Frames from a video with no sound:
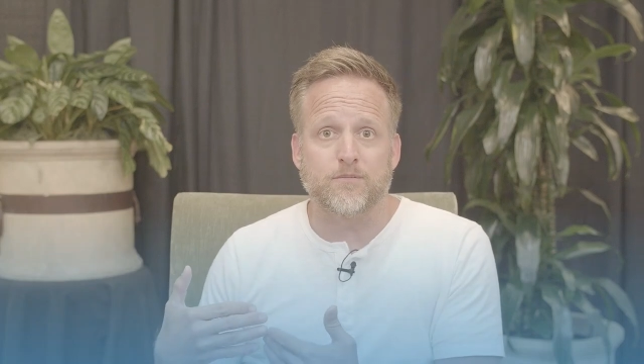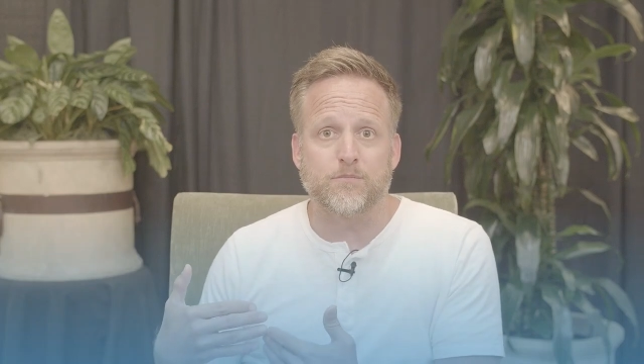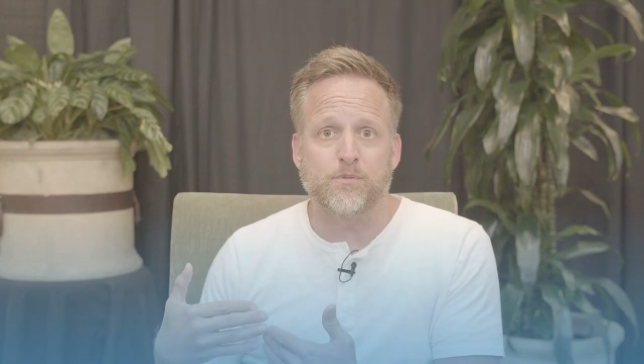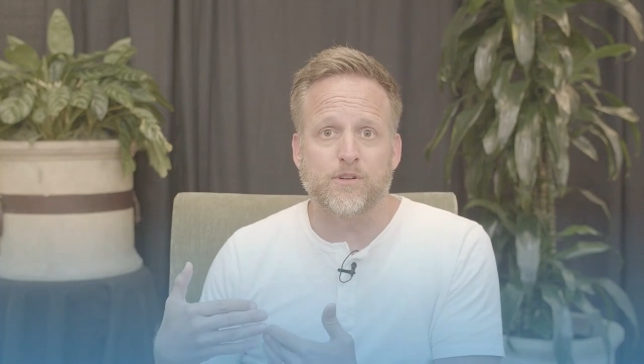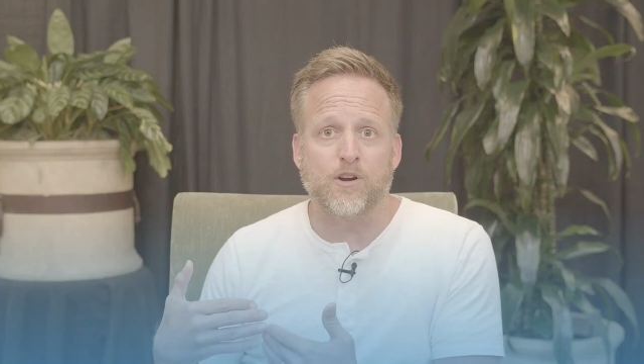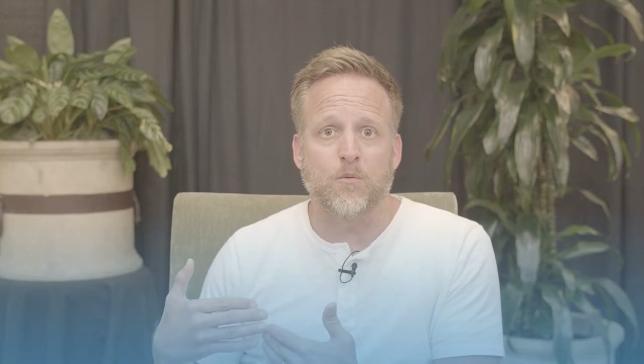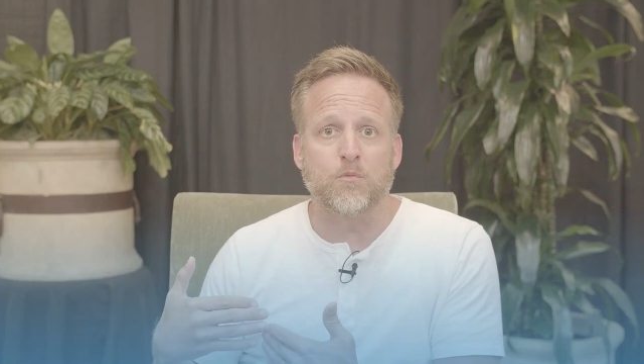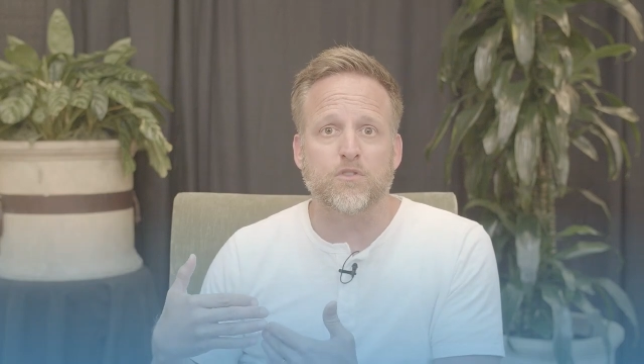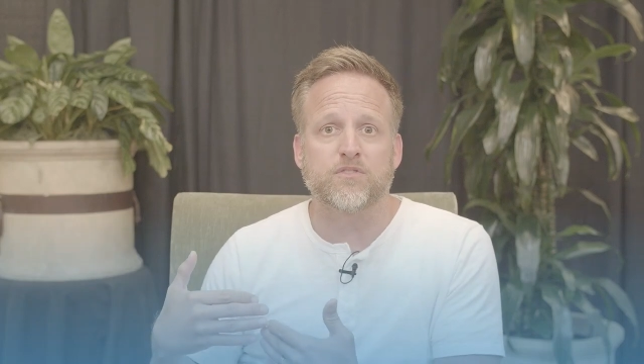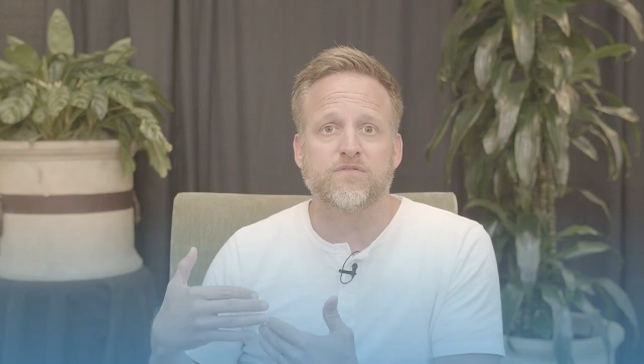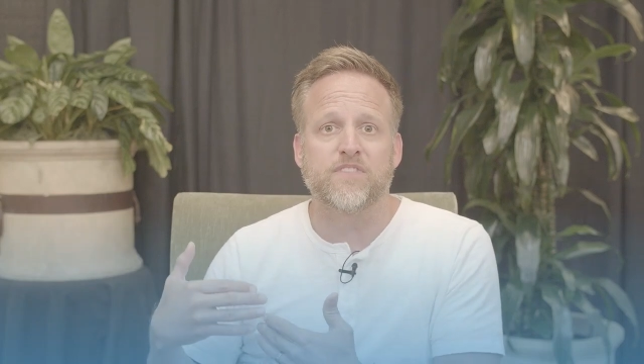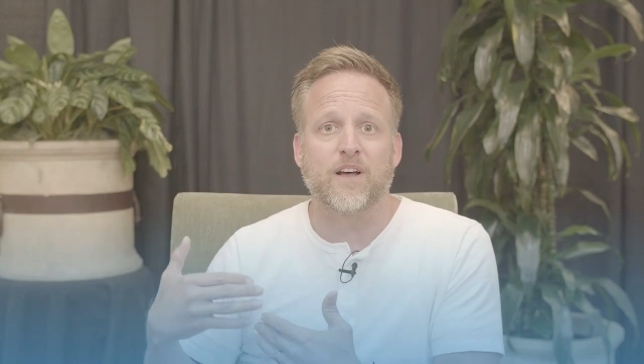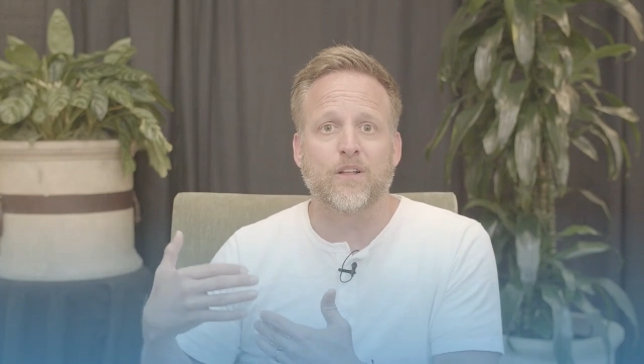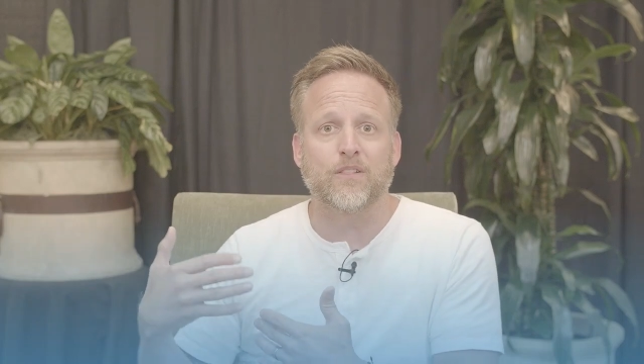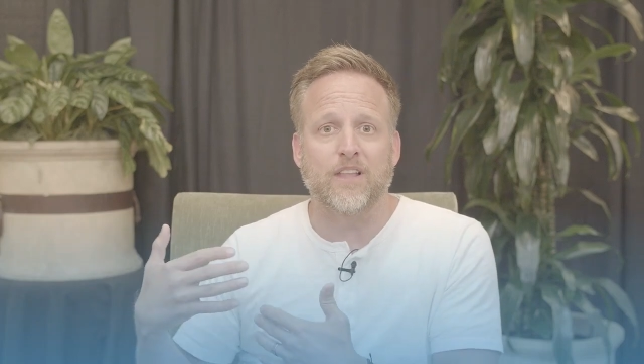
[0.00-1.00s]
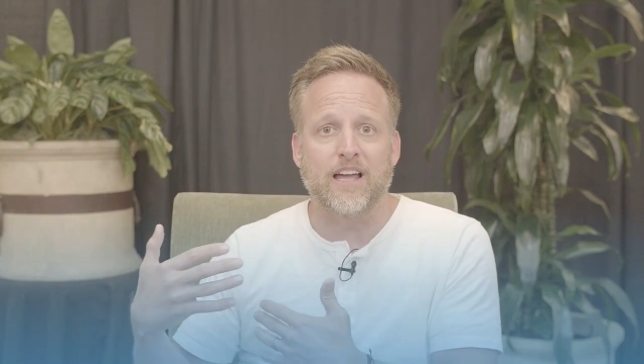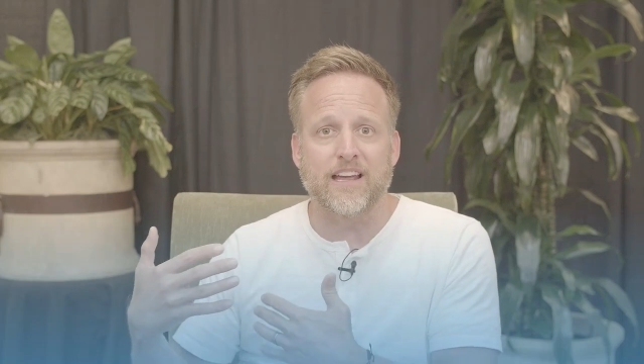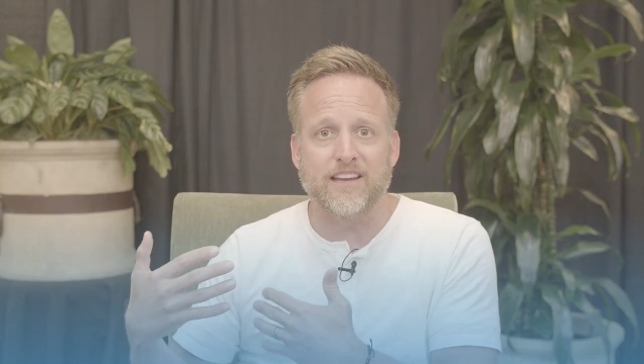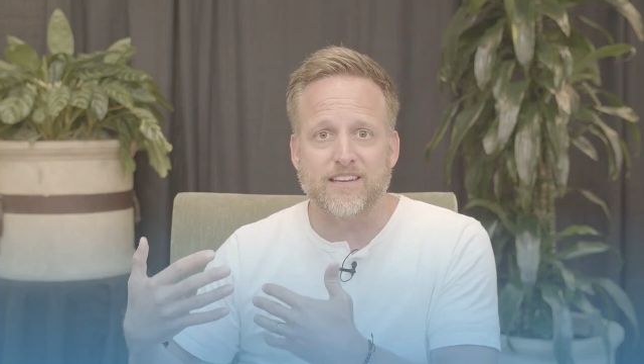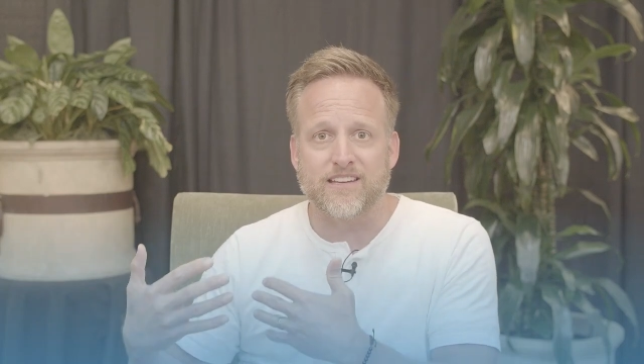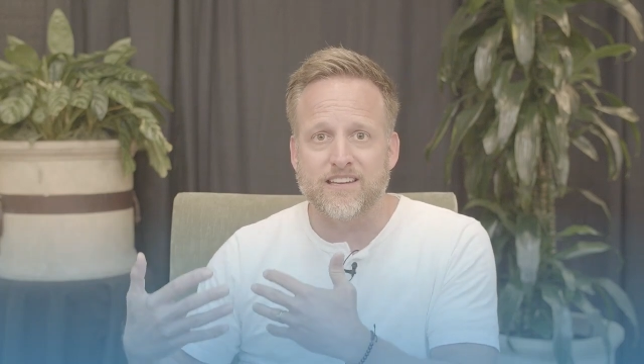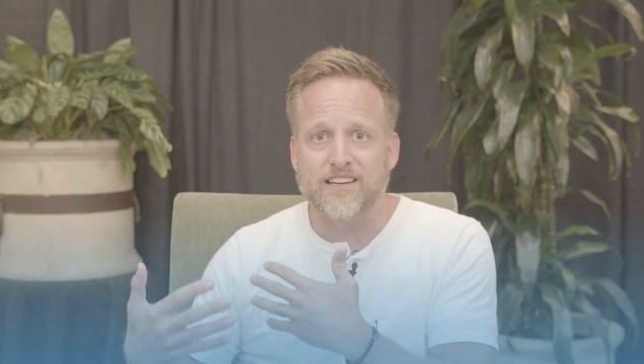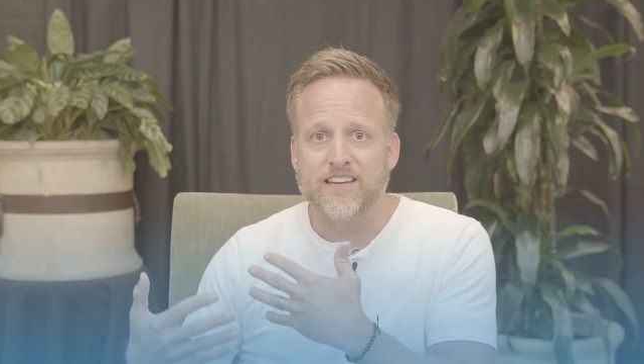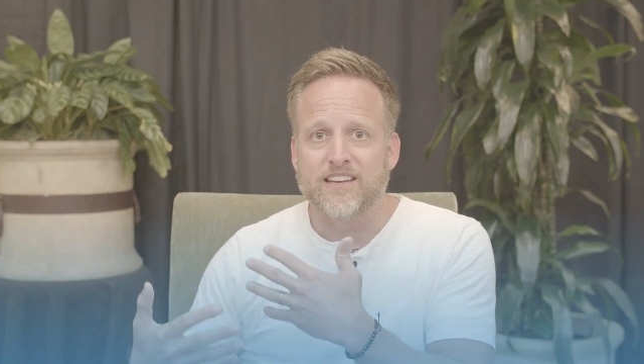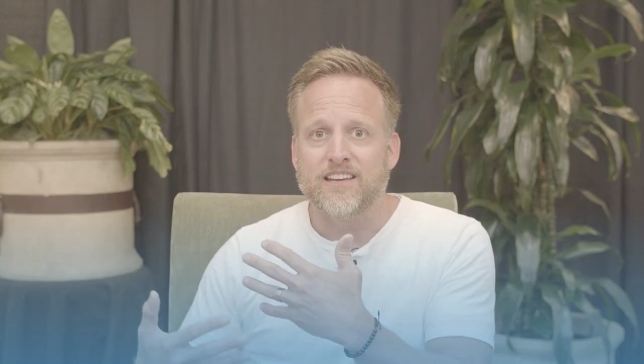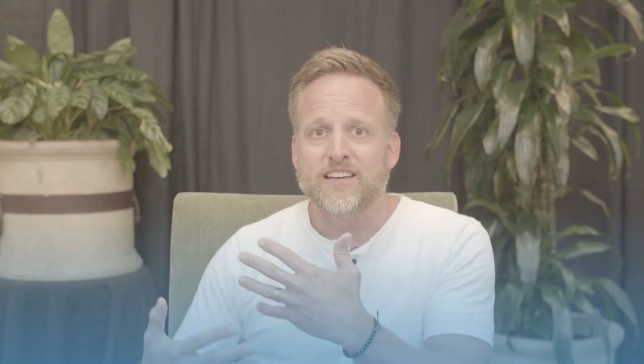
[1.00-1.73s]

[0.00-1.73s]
but it almost felt like,